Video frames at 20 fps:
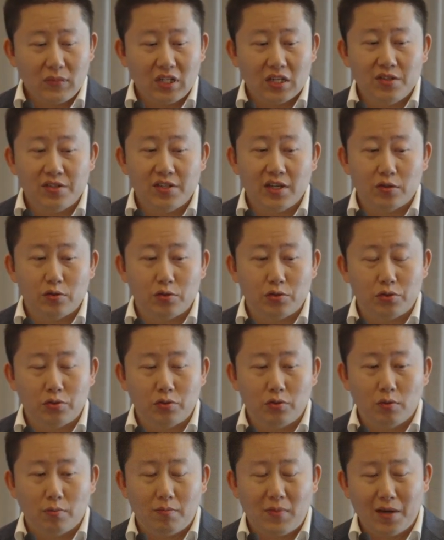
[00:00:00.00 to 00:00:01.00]
there
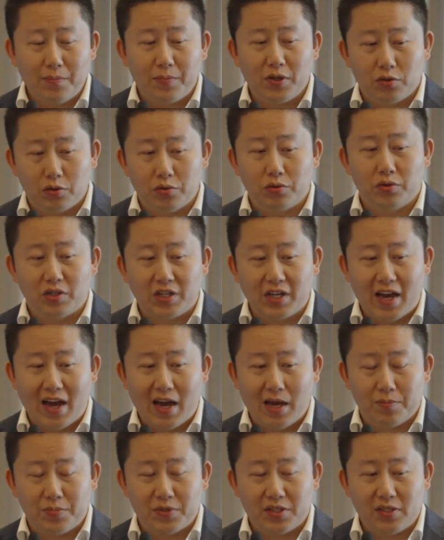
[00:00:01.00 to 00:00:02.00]
might be two
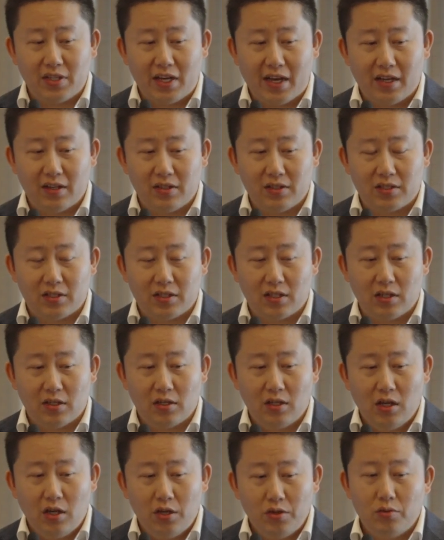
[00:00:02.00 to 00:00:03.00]
gaps, and
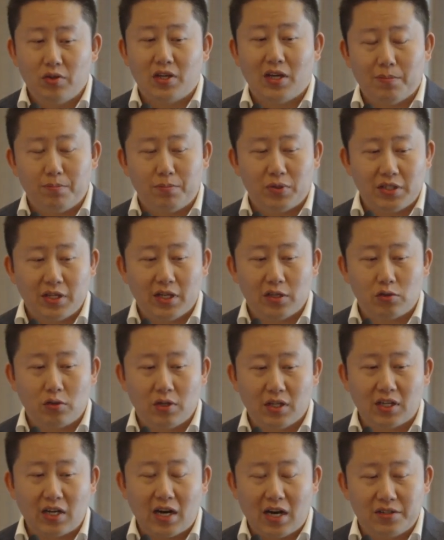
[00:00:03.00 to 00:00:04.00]
you can
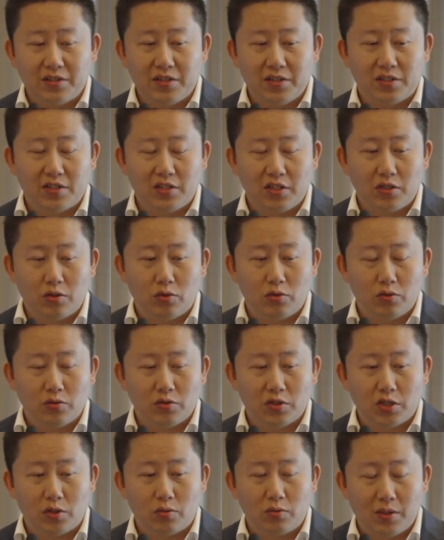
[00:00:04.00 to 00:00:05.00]
potentially cut this into
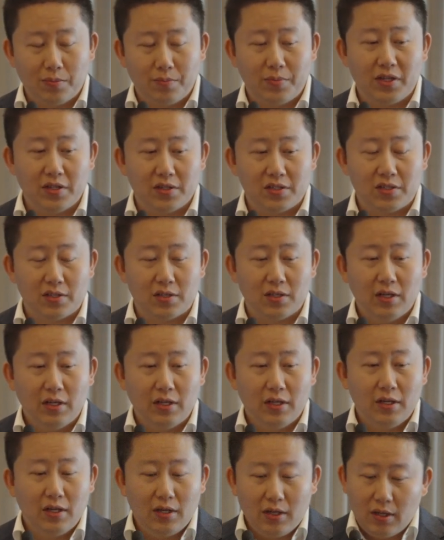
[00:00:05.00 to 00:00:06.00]
3 bits.
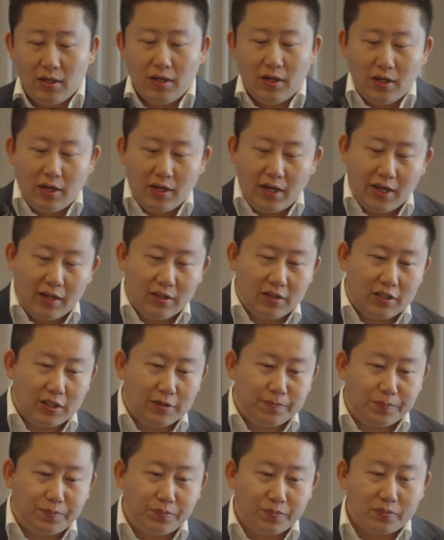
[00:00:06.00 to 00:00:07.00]
And
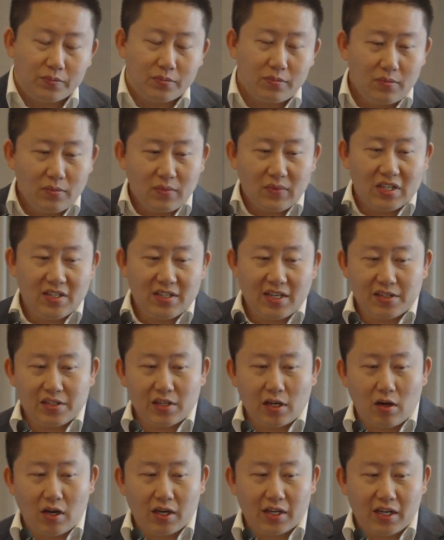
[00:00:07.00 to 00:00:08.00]
that's
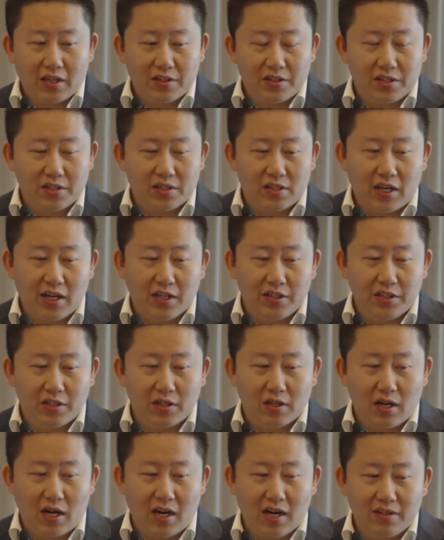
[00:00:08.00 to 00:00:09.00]
how I get this
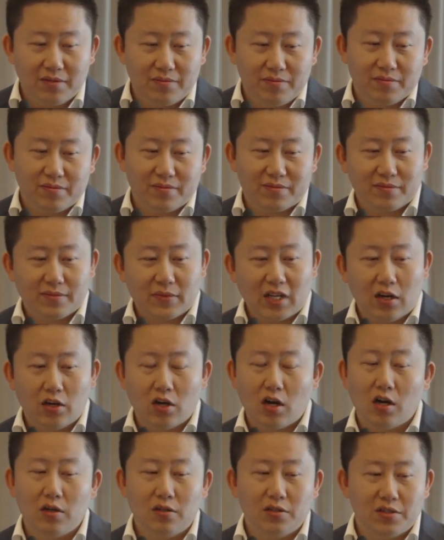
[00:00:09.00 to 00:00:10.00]
idea. I
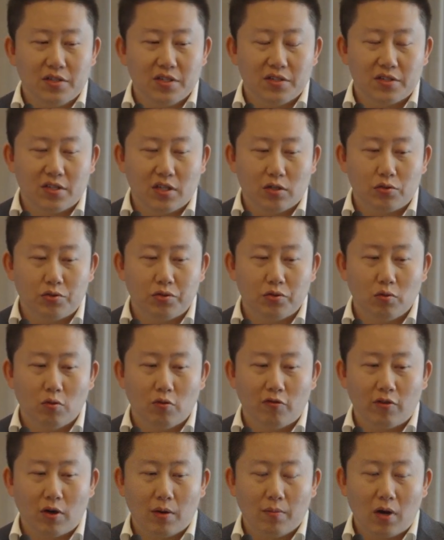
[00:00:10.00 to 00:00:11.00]
learned this tool
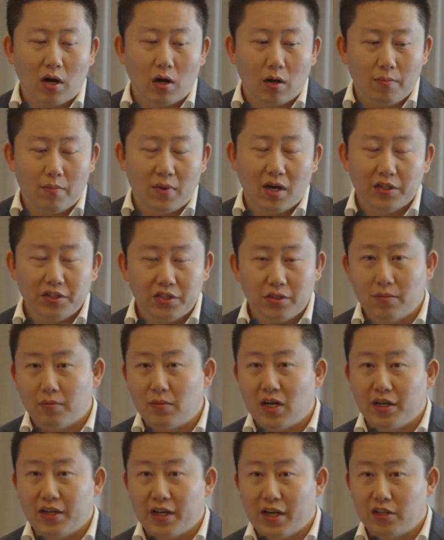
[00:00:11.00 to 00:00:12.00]
from our
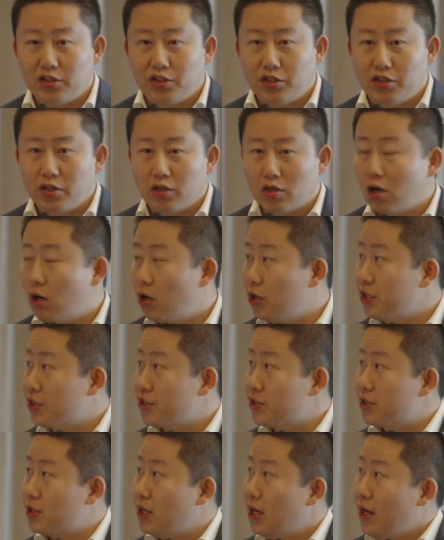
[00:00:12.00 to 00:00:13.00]
mining engineer colleagues,